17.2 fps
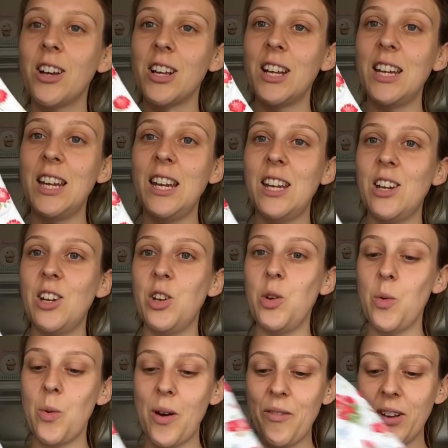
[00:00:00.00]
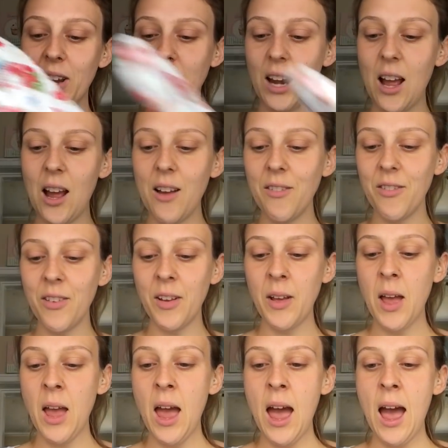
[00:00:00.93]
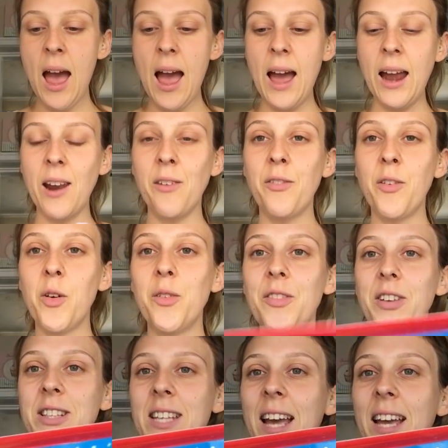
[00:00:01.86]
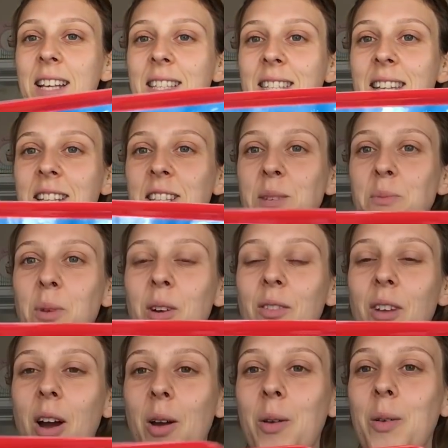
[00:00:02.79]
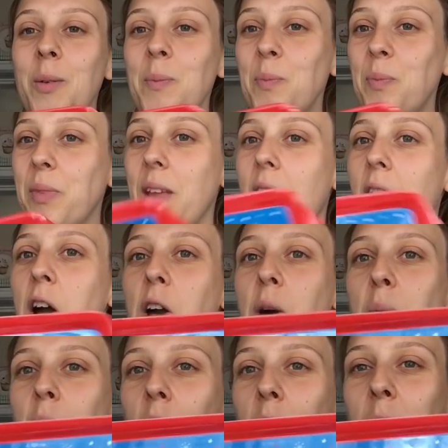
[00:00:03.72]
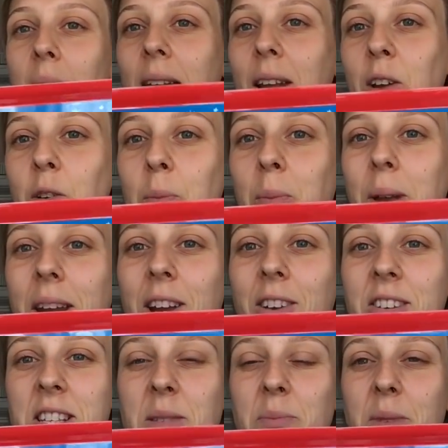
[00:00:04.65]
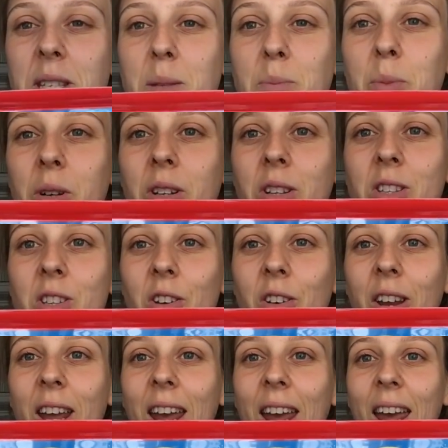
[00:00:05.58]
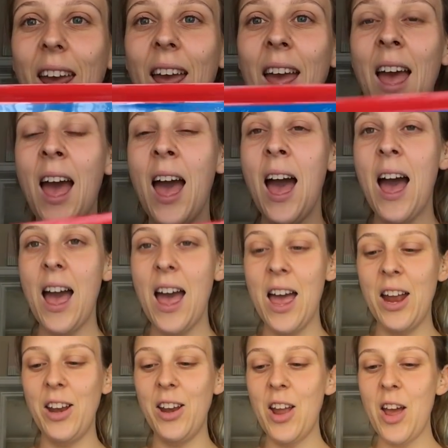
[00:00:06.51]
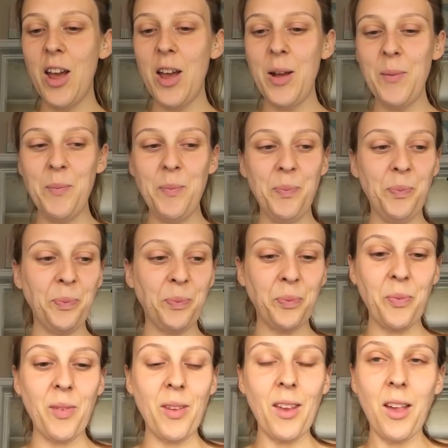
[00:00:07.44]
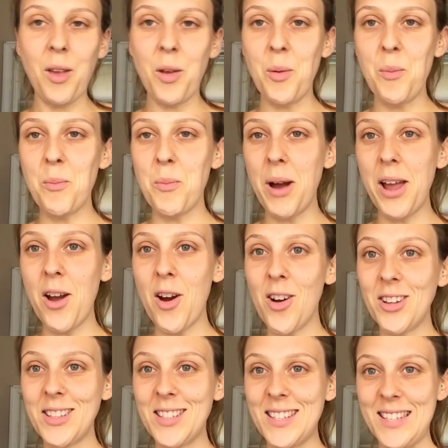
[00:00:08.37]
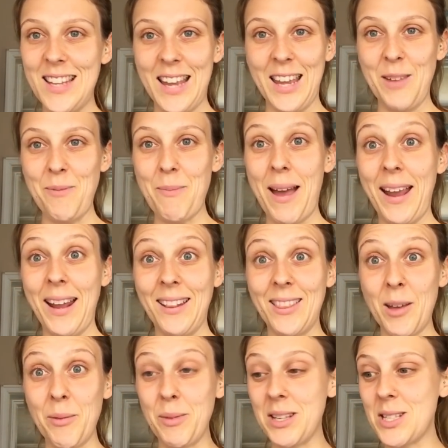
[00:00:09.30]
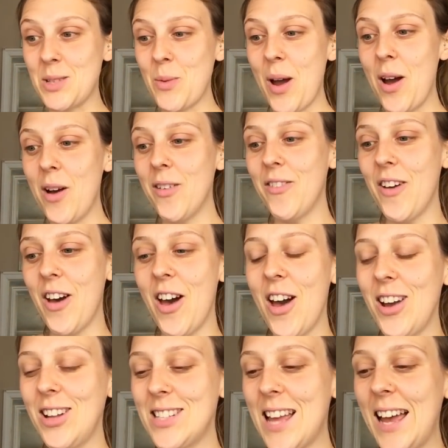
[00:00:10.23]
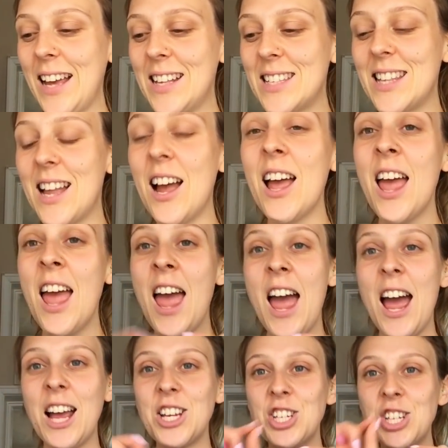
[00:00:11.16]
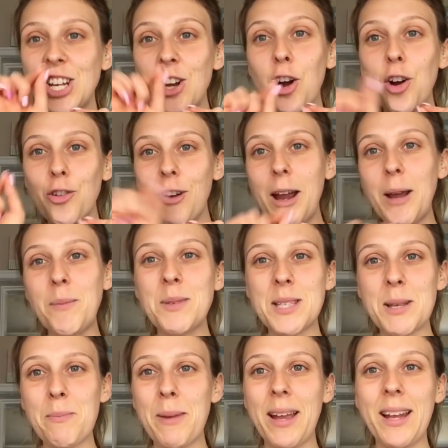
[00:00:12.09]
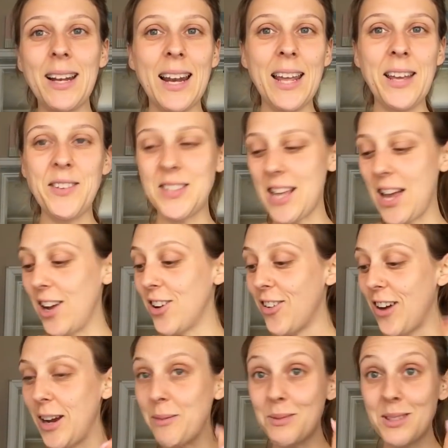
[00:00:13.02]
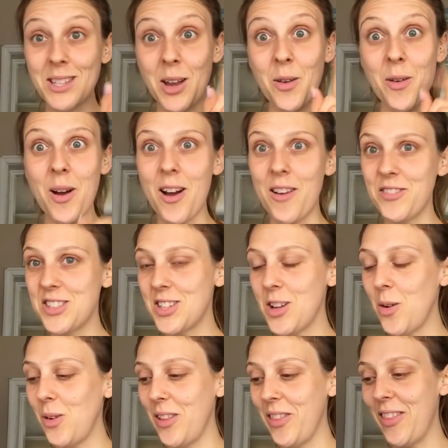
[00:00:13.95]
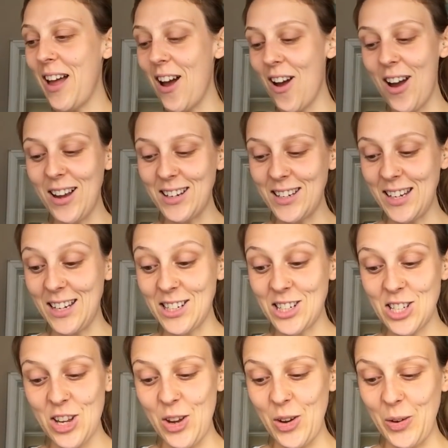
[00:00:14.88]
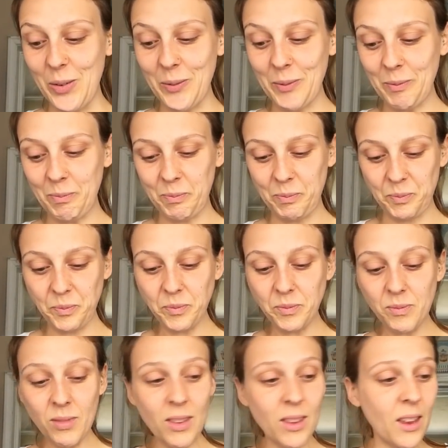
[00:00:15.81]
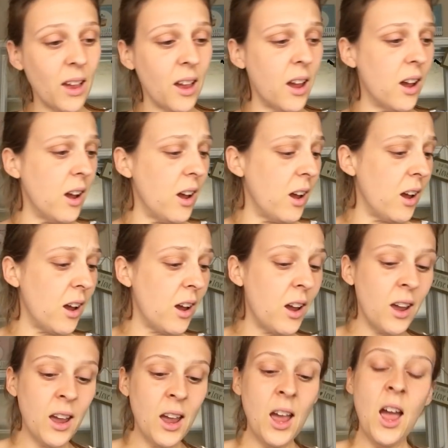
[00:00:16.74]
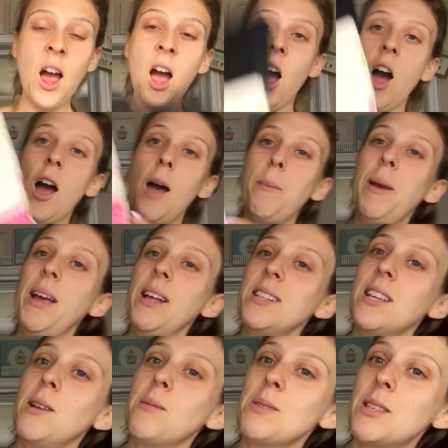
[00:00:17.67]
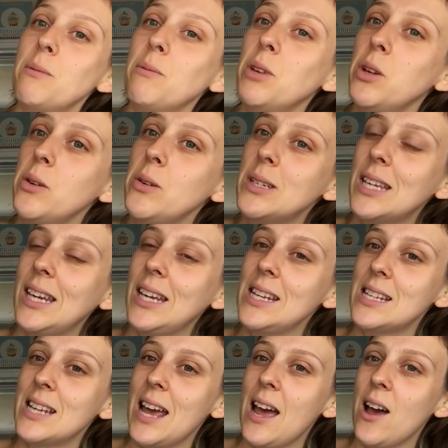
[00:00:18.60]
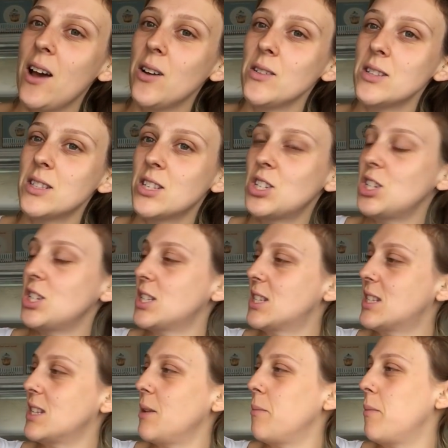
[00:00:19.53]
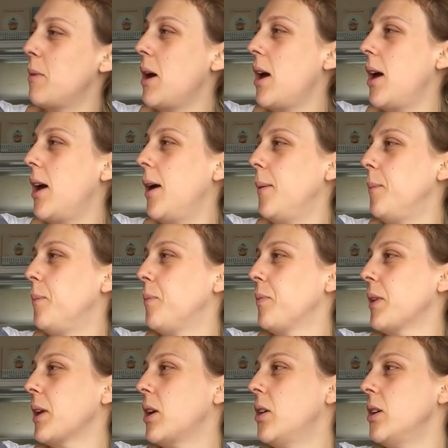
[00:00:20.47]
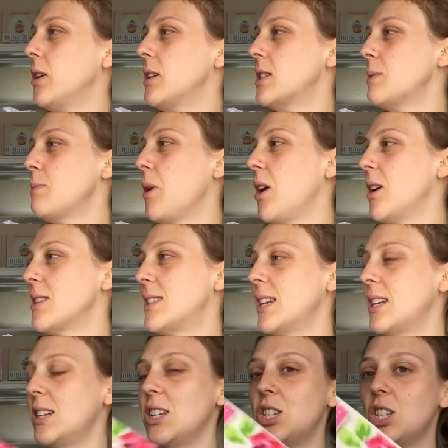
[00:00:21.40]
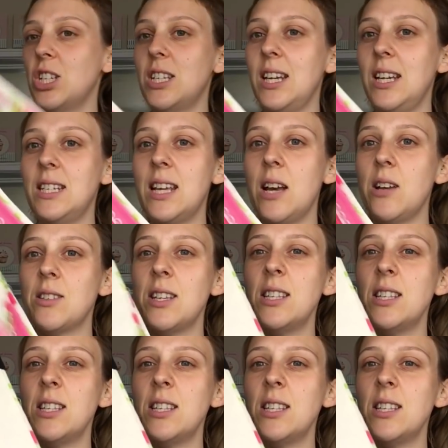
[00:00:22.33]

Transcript: I needed a new oven glove. And I thought for taster tomorrow, I can put my little mini Christmas puds on here. And my auntie made them as well for her taster. And she got grapes and made leaves out of grapes. So I've stolen that idea too. I picked up some new tea towels, so just some Cook Smart Signature tea towels.